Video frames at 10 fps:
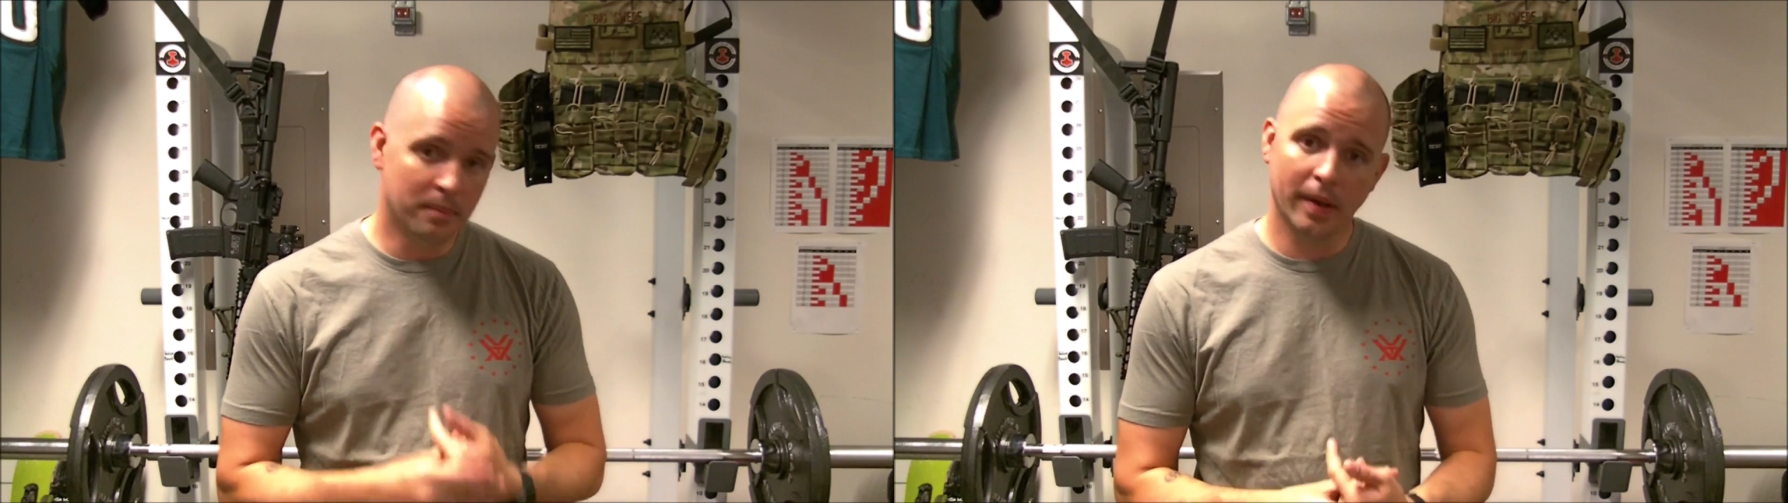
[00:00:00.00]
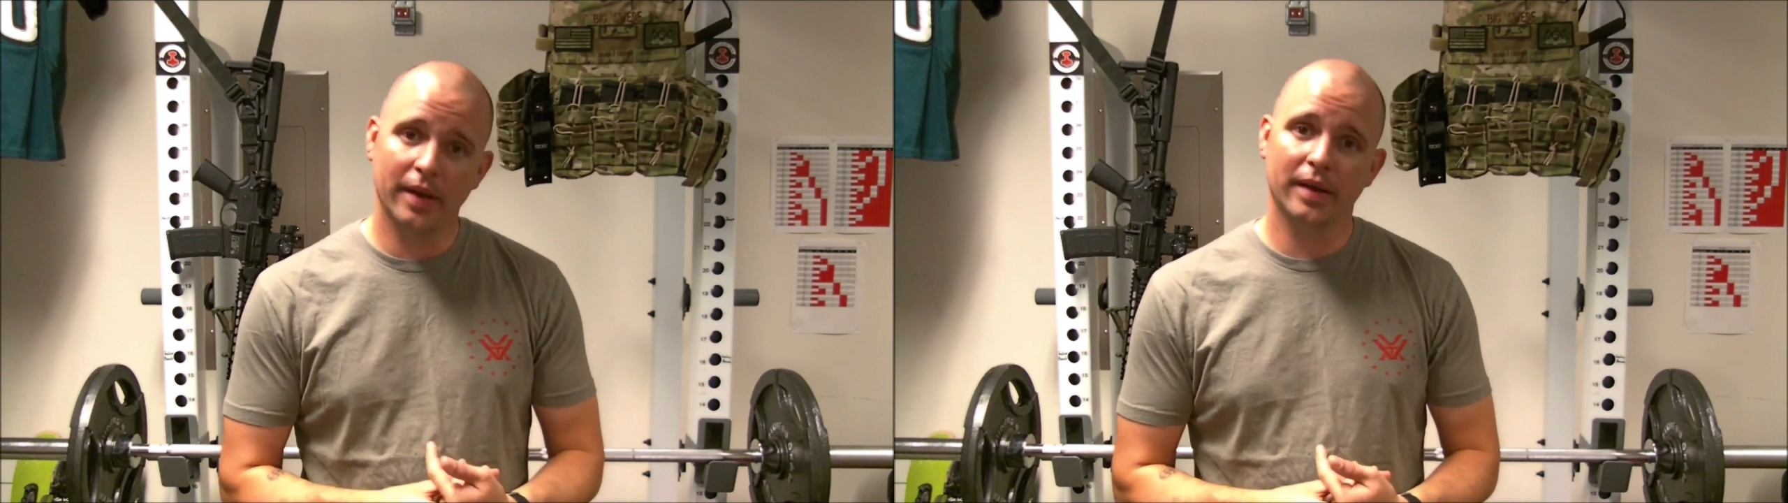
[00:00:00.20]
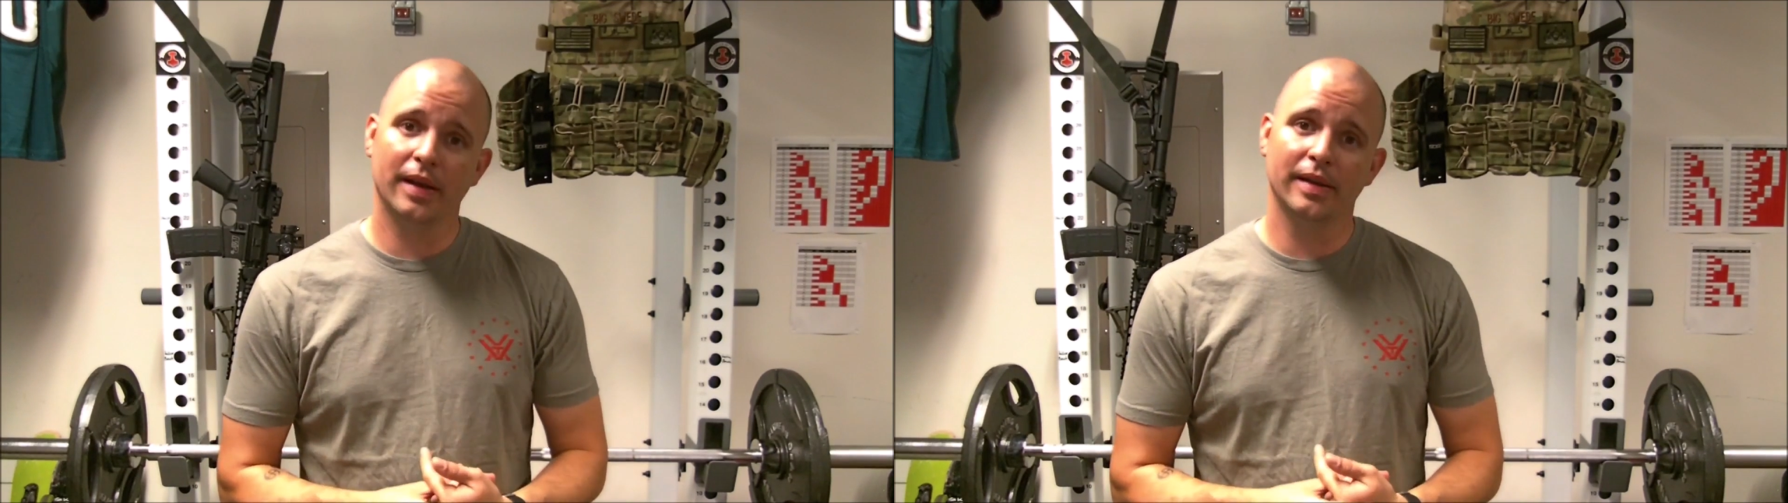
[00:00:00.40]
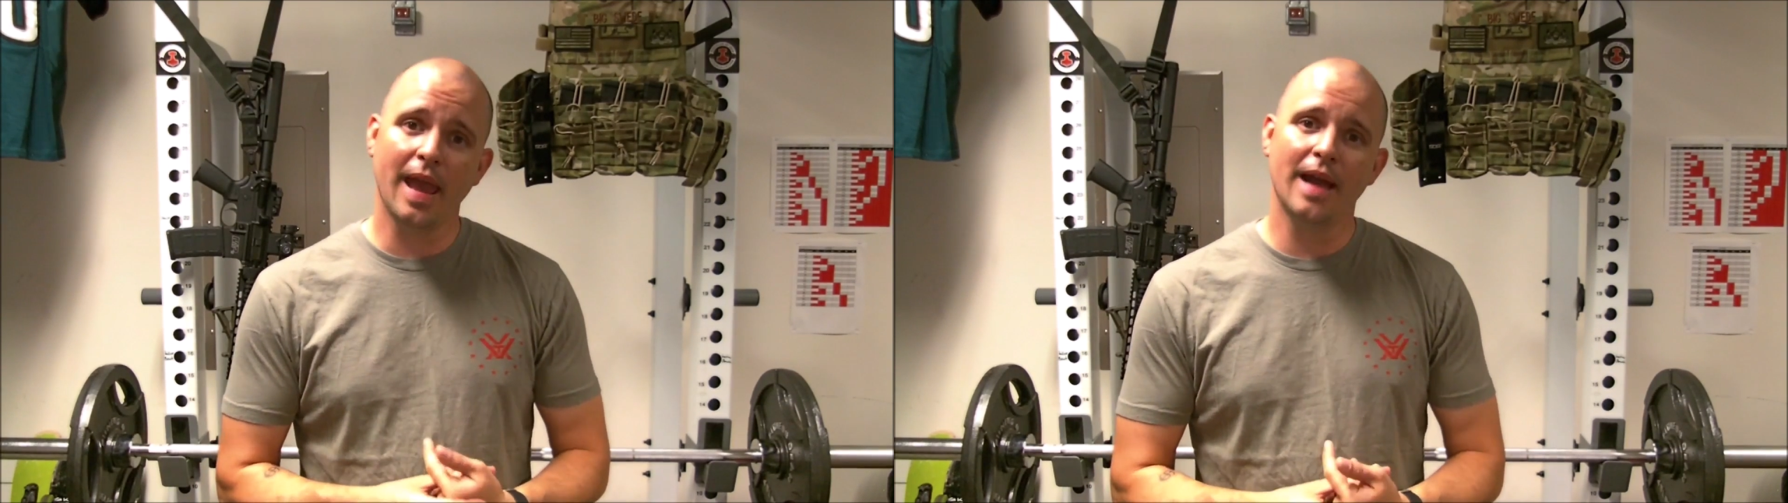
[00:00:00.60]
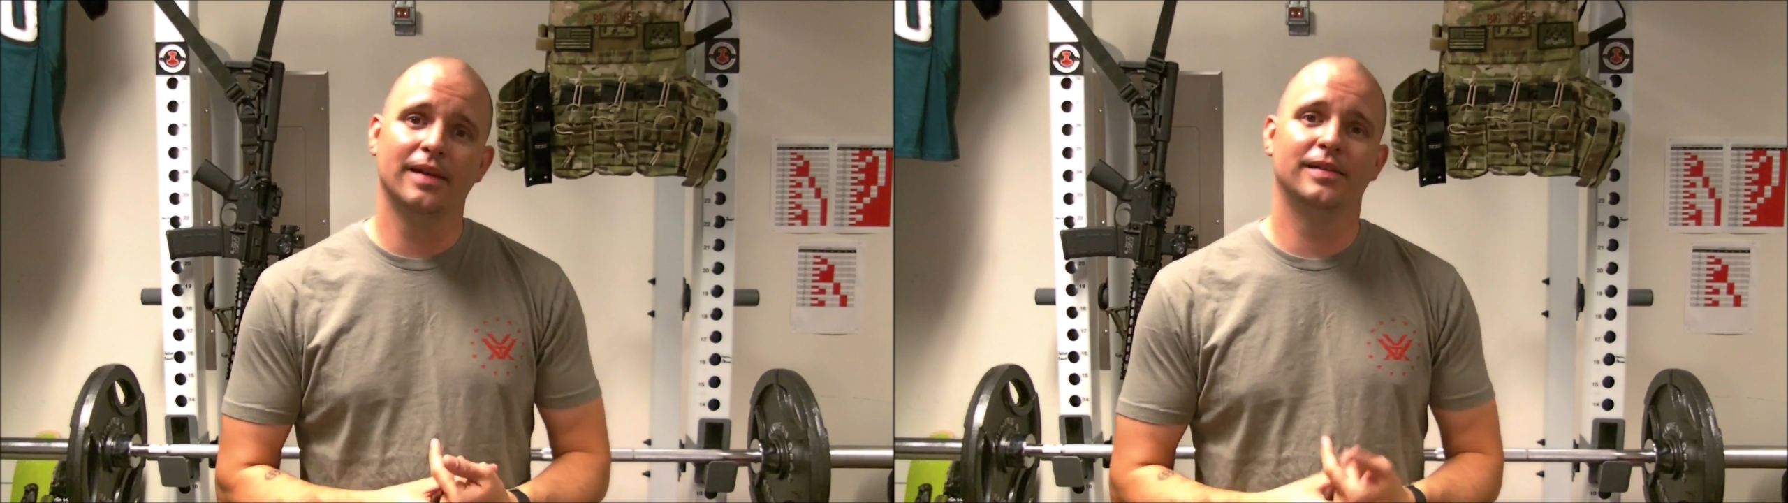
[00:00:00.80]
But
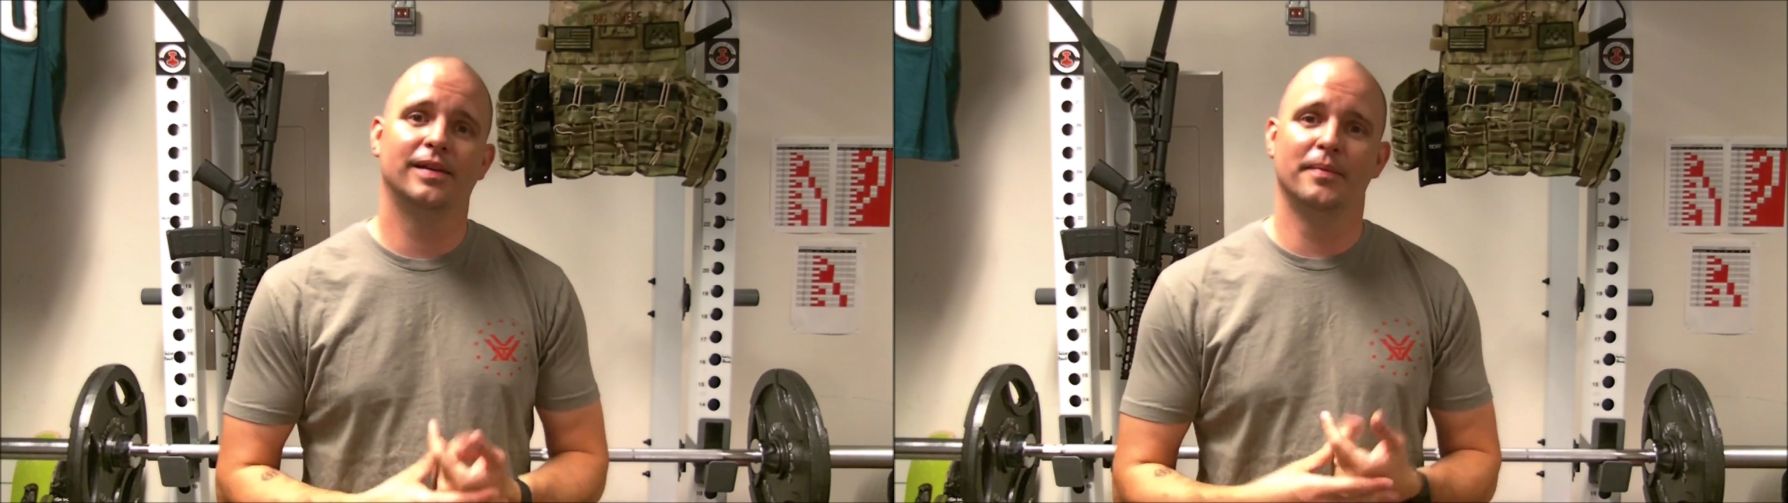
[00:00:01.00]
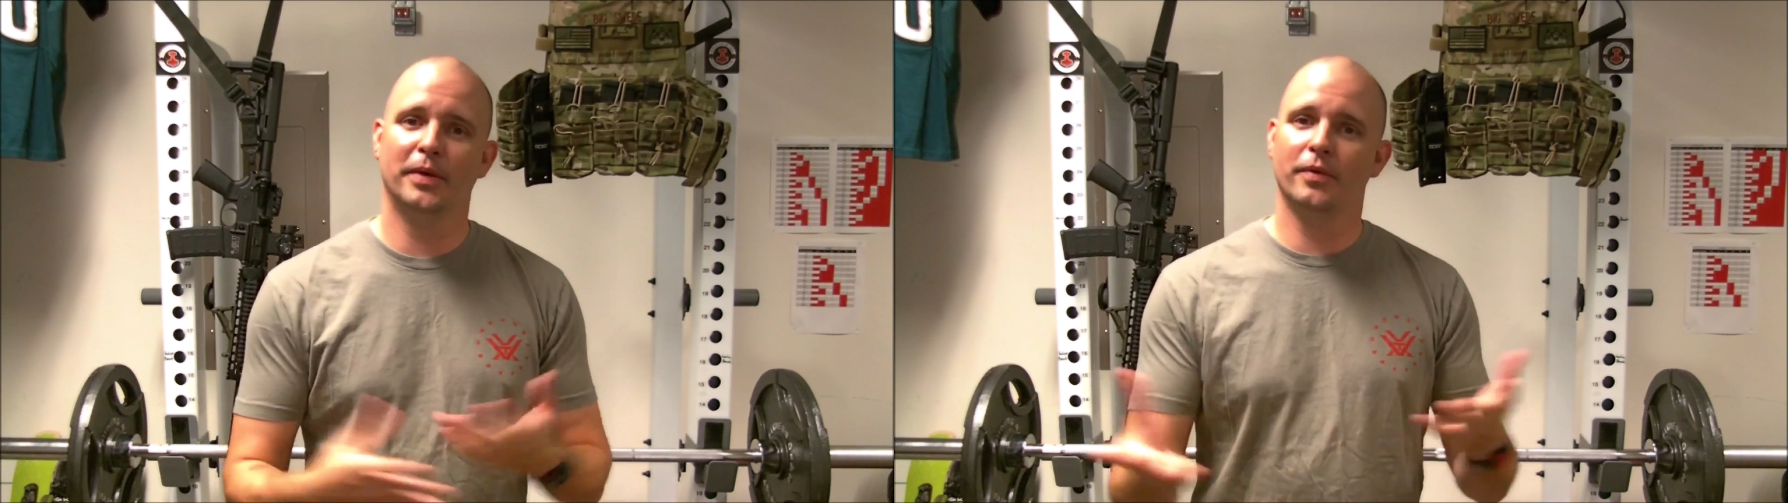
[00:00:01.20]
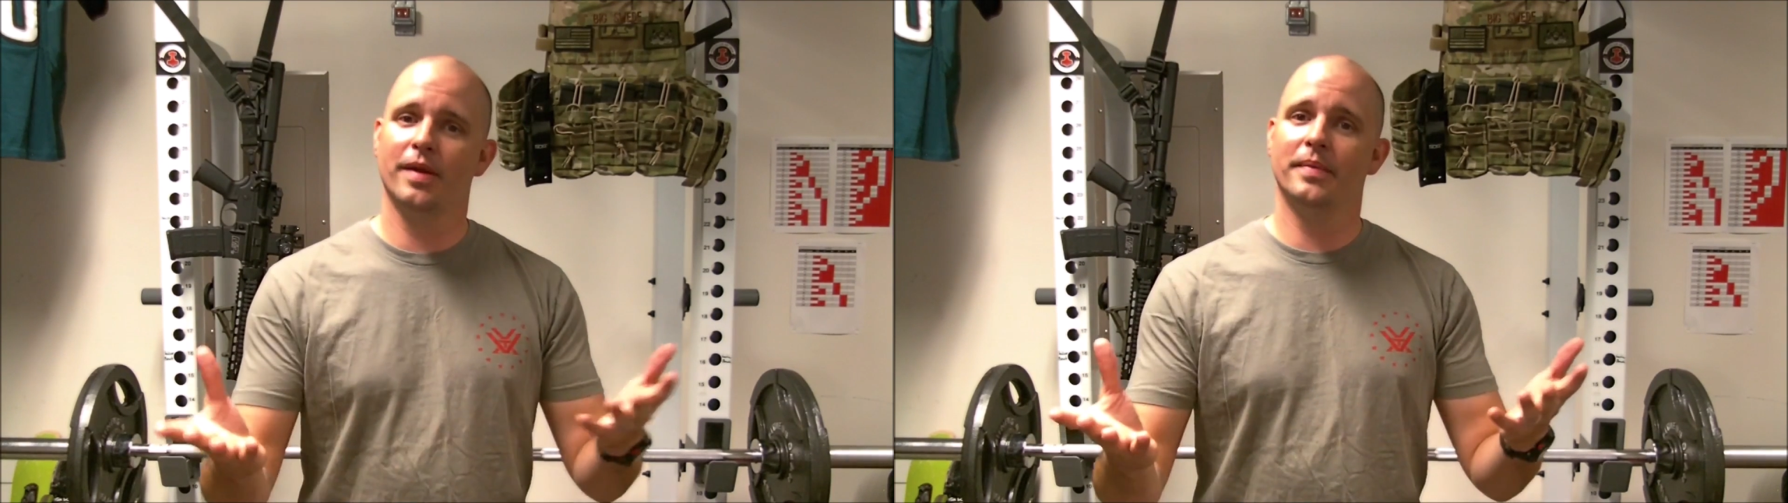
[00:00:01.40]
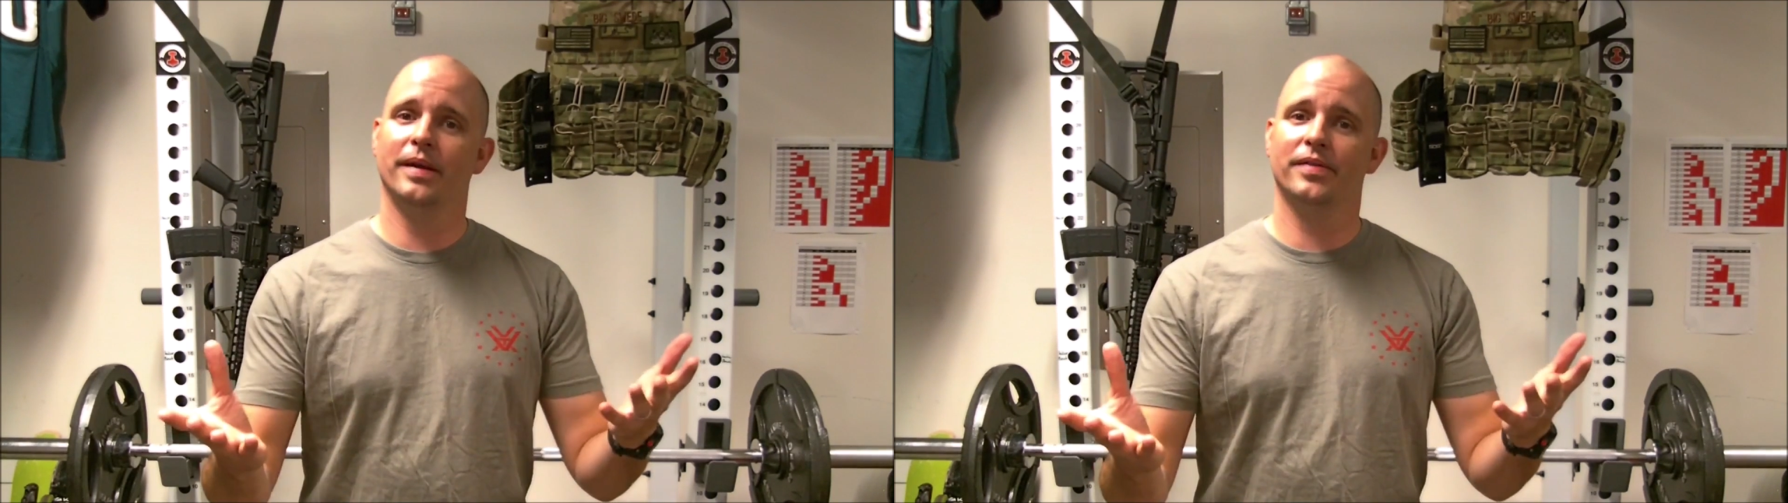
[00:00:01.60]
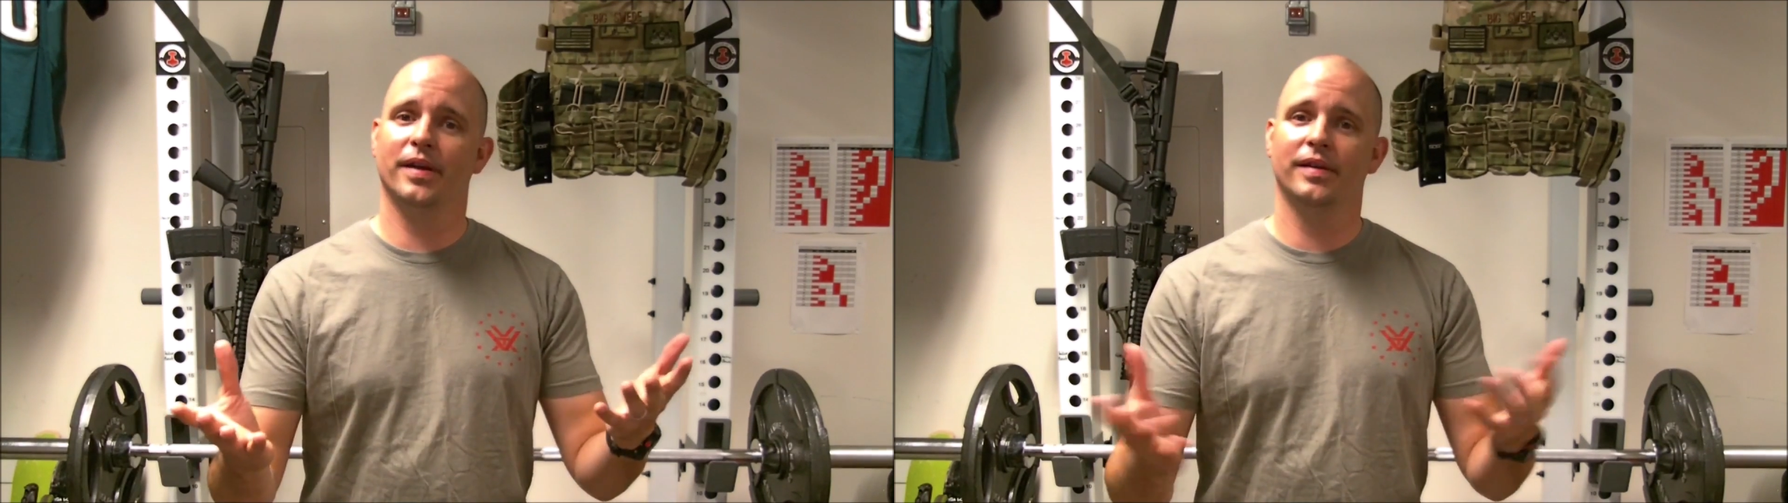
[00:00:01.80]
yeah, I'm going to run a
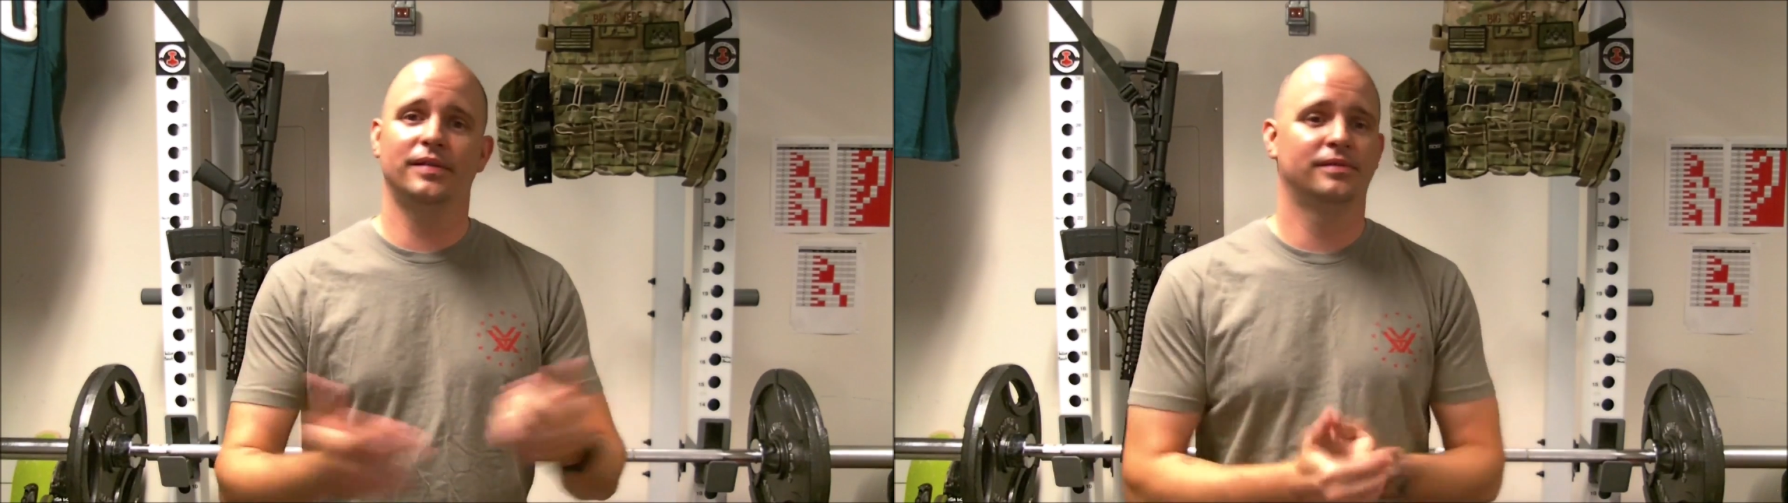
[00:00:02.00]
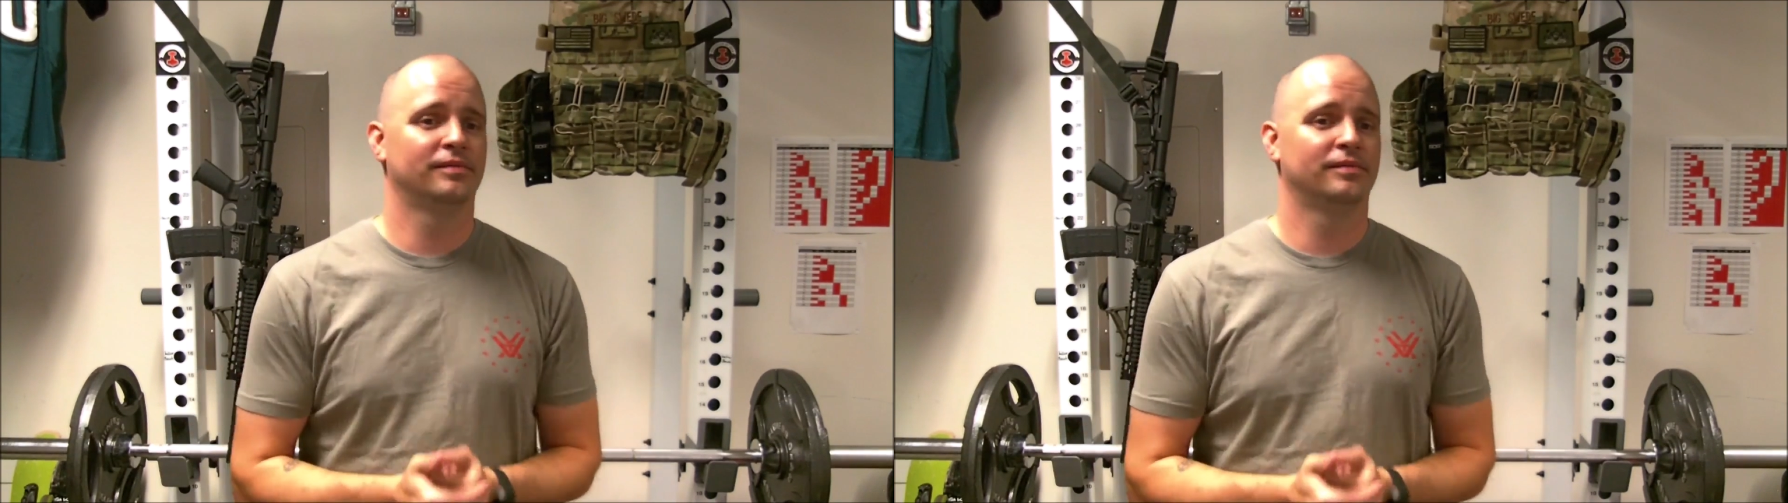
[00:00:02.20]
marathon.